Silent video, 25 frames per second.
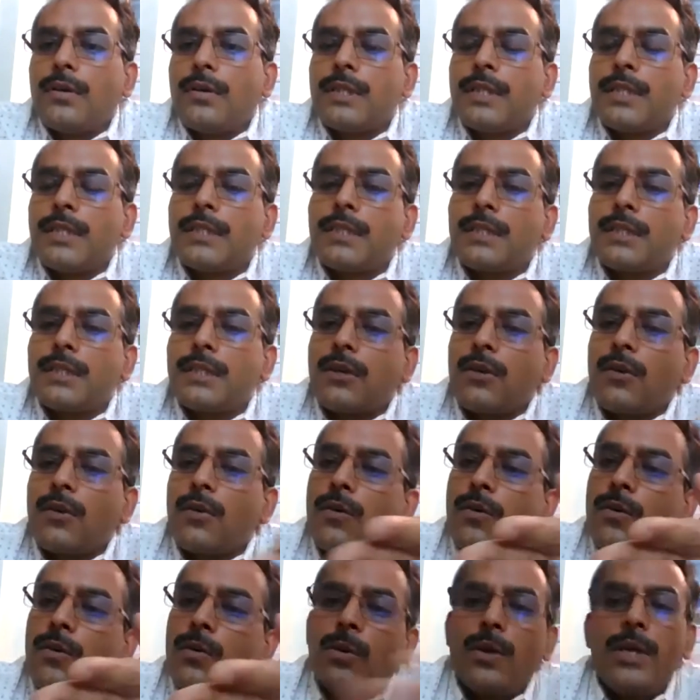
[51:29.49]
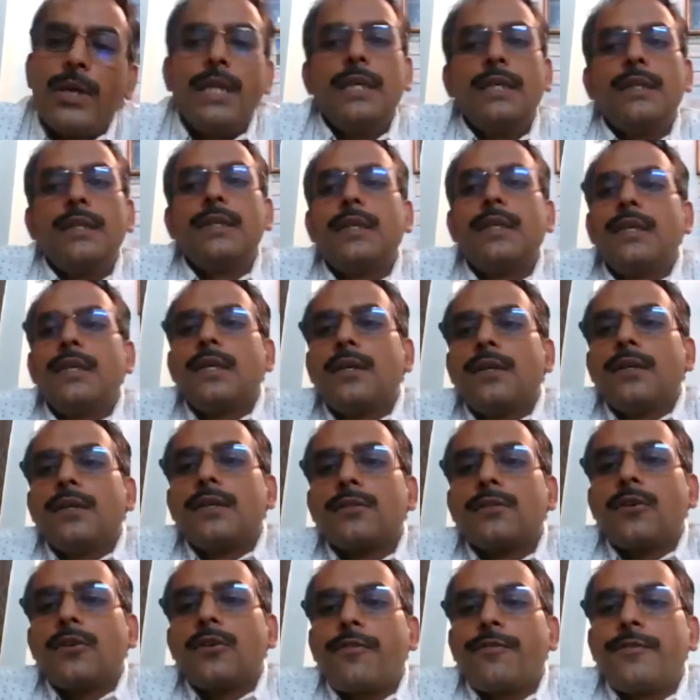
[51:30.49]
these holy
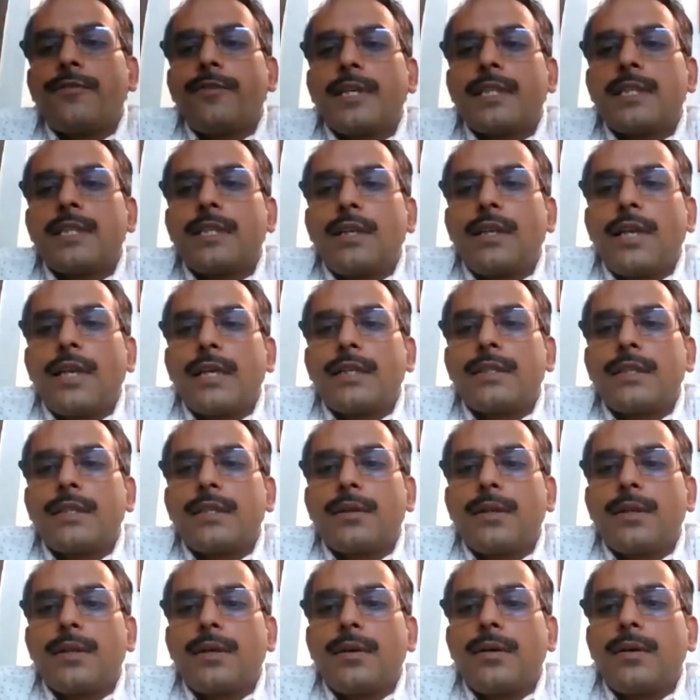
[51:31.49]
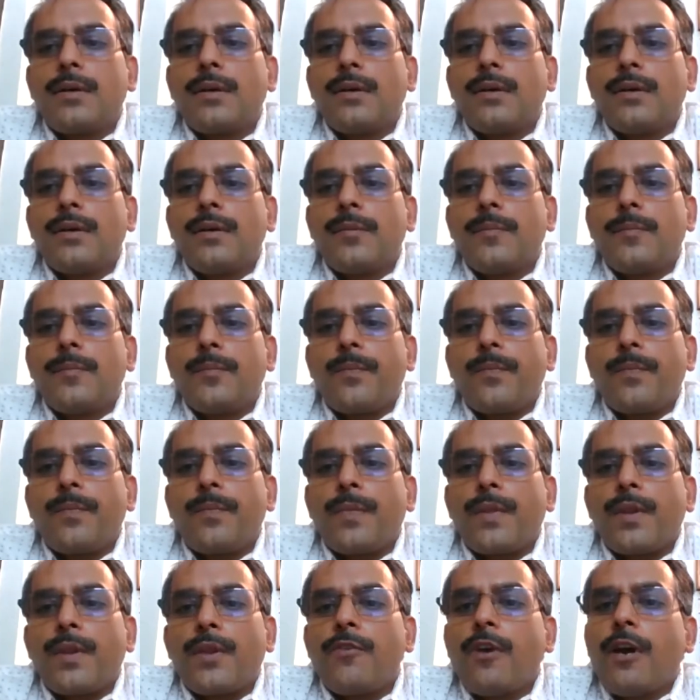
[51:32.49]
software like
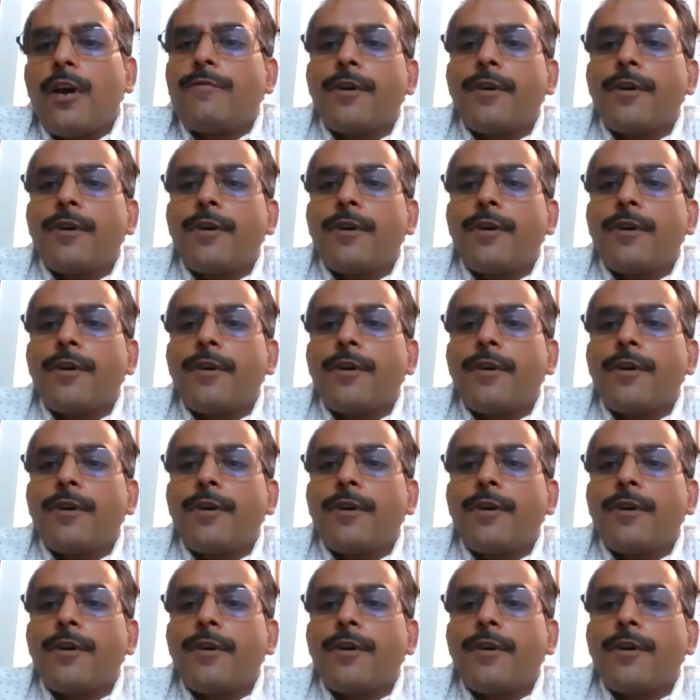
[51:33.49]
you